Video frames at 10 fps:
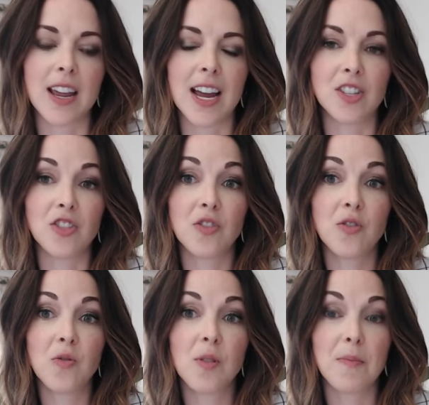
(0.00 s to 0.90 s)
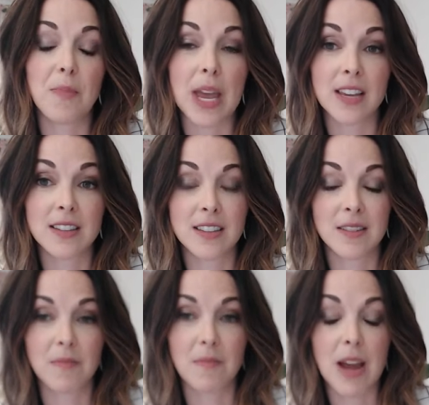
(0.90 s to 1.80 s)
I do
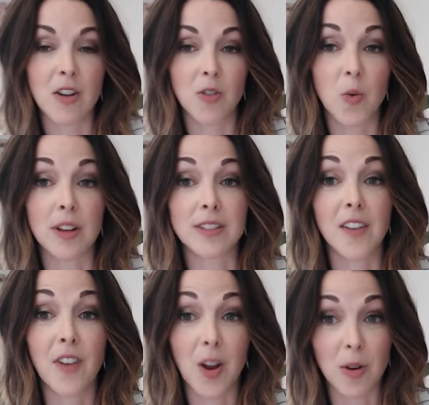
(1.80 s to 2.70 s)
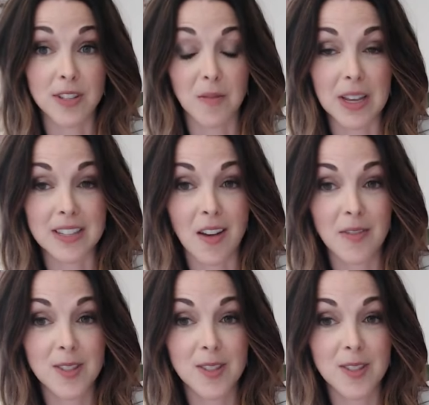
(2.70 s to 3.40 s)
baste my own quilts if I quilt it myself.